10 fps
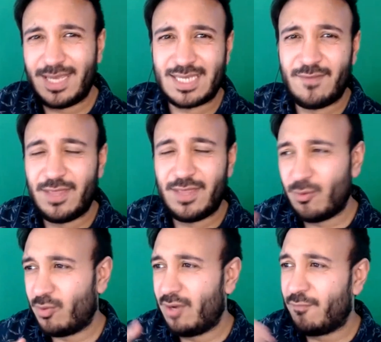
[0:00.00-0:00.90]
their
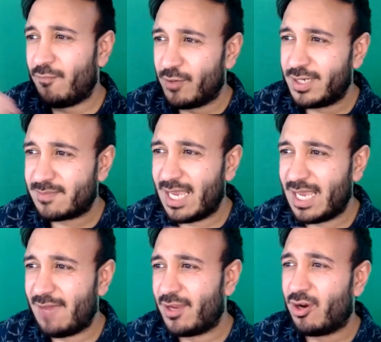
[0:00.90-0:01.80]
own voices, me having
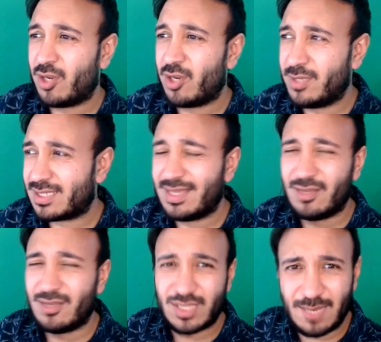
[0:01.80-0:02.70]
arguments. Like there was an
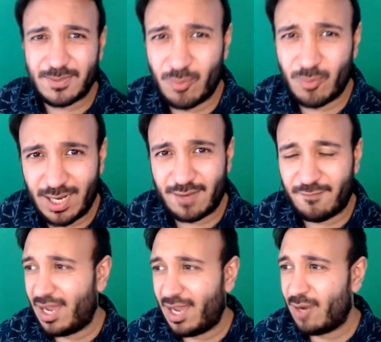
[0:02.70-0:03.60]
episode where I had a fight
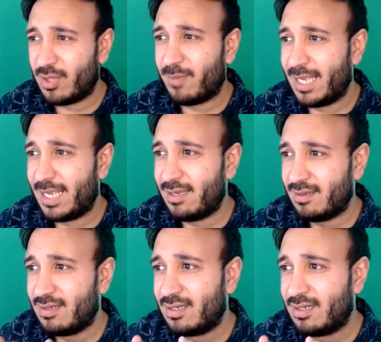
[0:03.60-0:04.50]
with a player.
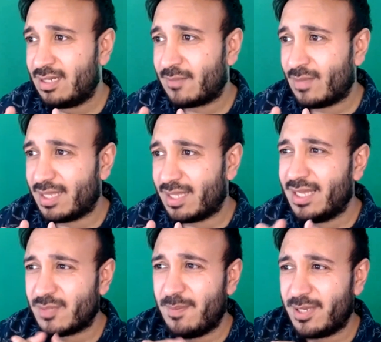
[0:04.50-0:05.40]
I think that was my
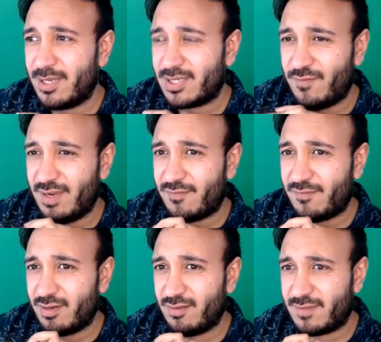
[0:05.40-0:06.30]
personal favorite of
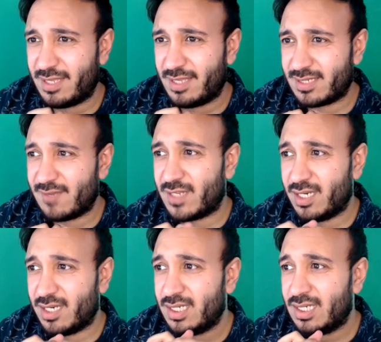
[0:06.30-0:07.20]
things I've done,
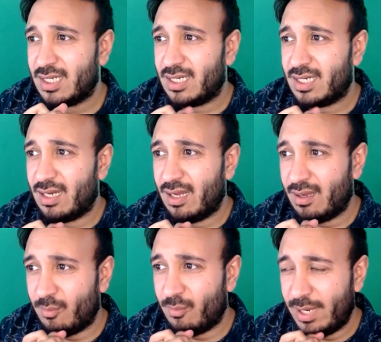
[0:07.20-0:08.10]
where
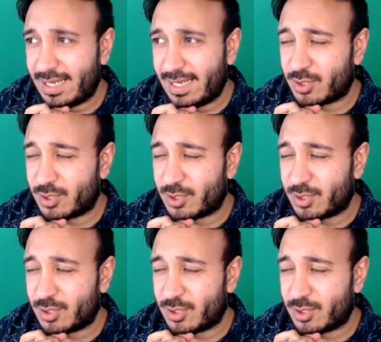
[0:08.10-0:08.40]
he kept